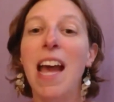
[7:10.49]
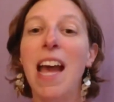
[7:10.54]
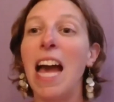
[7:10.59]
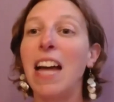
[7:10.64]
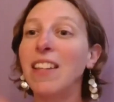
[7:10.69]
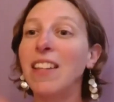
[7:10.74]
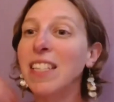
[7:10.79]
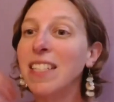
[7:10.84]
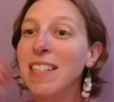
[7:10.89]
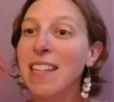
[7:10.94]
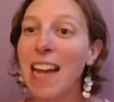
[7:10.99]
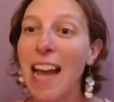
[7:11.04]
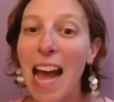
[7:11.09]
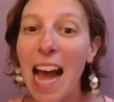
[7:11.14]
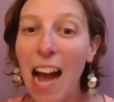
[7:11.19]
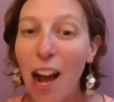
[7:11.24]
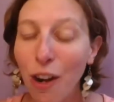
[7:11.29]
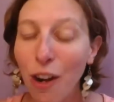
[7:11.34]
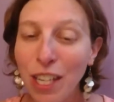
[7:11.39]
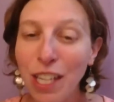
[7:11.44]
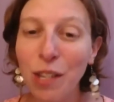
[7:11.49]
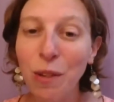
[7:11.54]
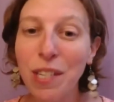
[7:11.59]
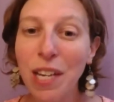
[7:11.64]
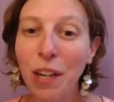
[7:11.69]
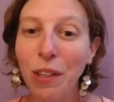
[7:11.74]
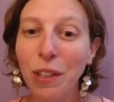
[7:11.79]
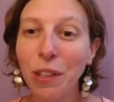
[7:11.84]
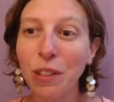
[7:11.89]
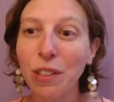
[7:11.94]
And then how can you
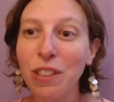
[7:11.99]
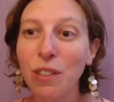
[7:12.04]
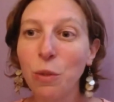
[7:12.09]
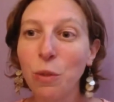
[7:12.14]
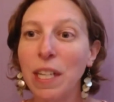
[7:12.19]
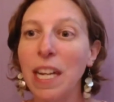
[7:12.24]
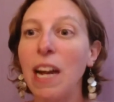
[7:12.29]
tell your story?